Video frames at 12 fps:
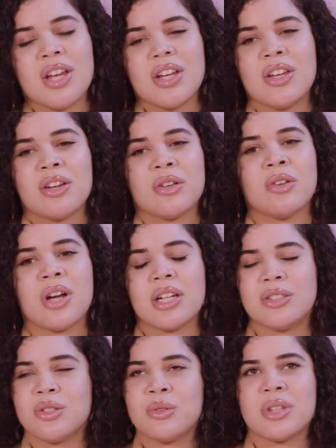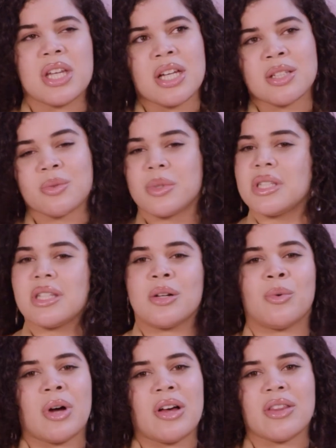You got to do things once in a
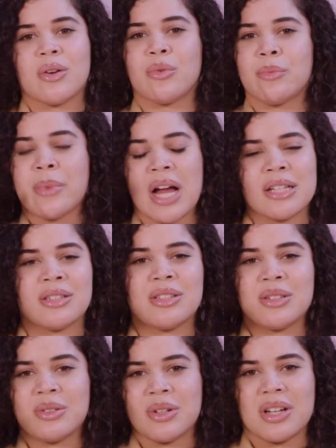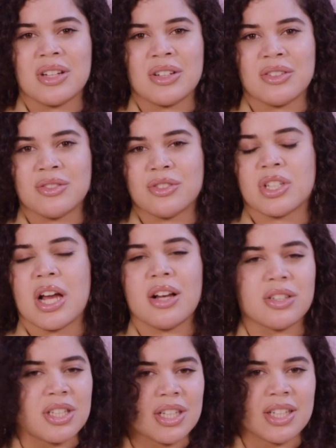while that reminds you of
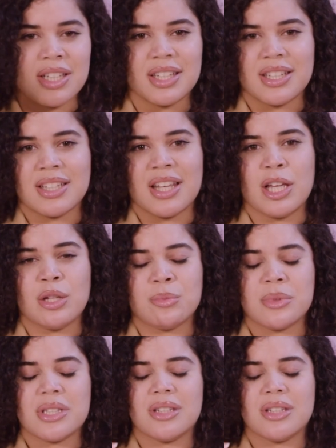childhood and keep